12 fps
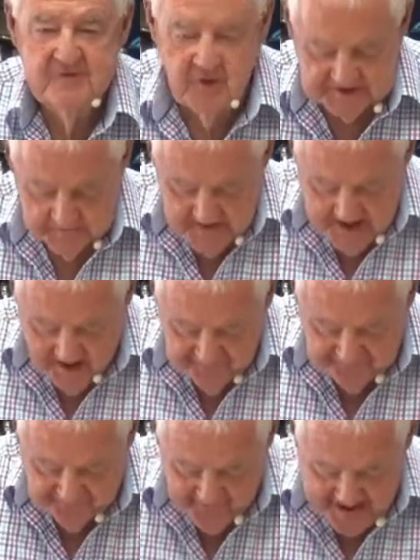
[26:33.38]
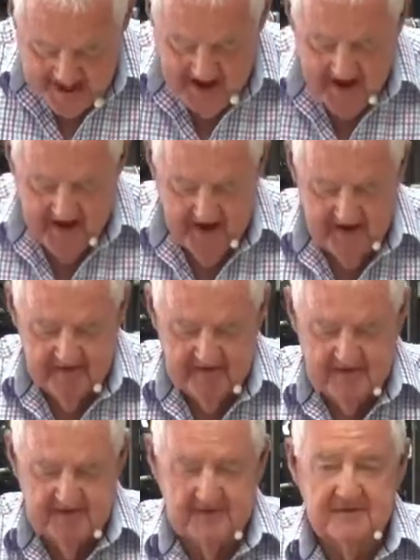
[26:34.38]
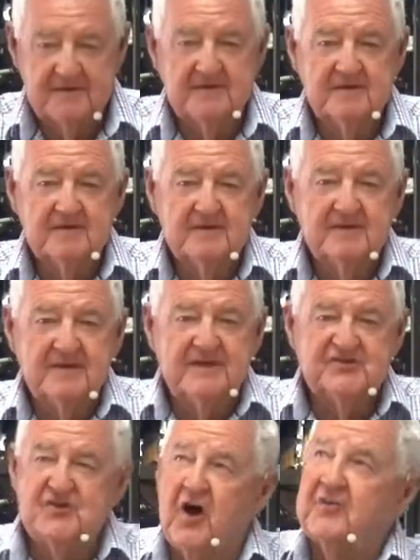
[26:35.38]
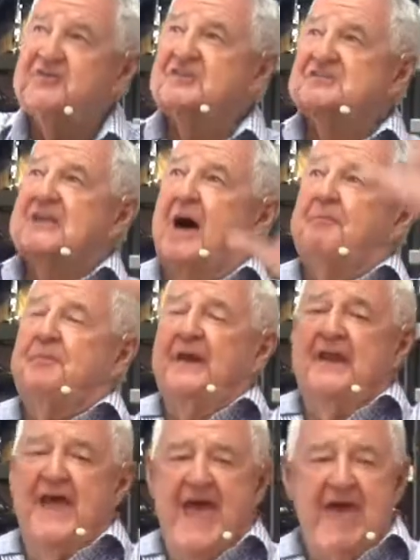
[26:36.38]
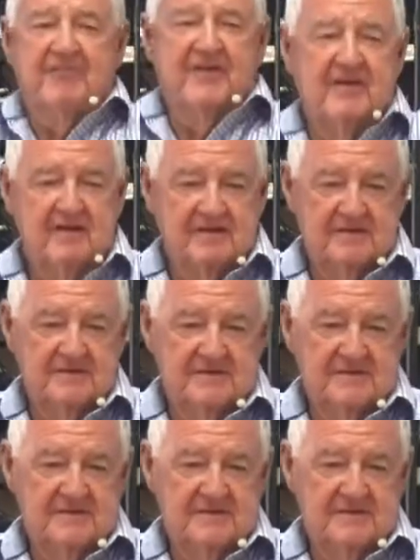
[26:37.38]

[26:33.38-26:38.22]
He wants to be our friend. He's not just up in heaven